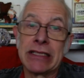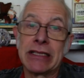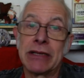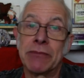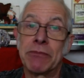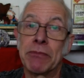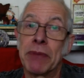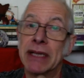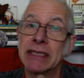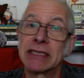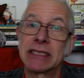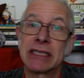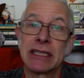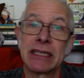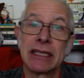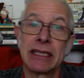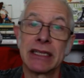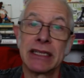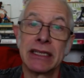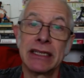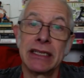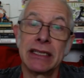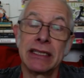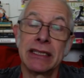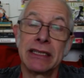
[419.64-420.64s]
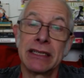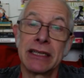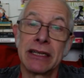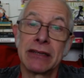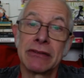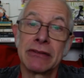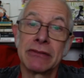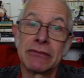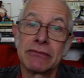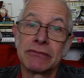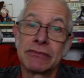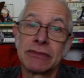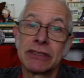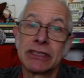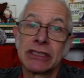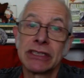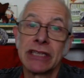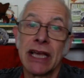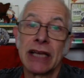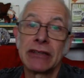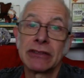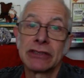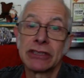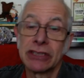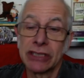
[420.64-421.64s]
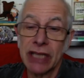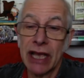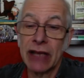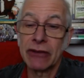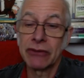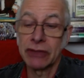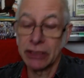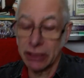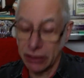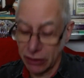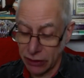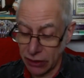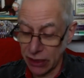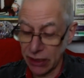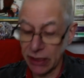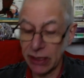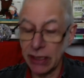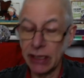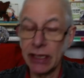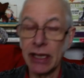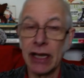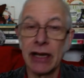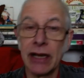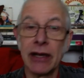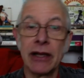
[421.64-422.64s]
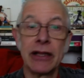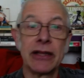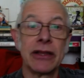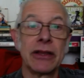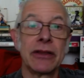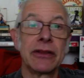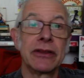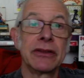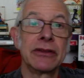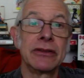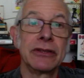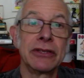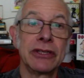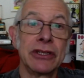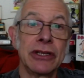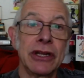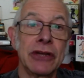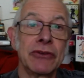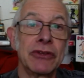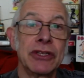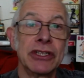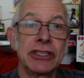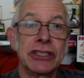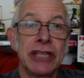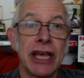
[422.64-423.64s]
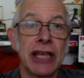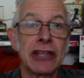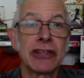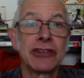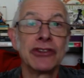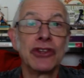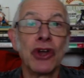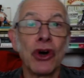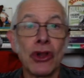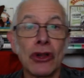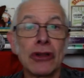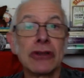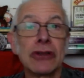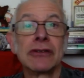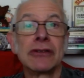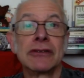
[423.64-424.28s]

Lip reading: basically, you know, sounded the you know, the death knell.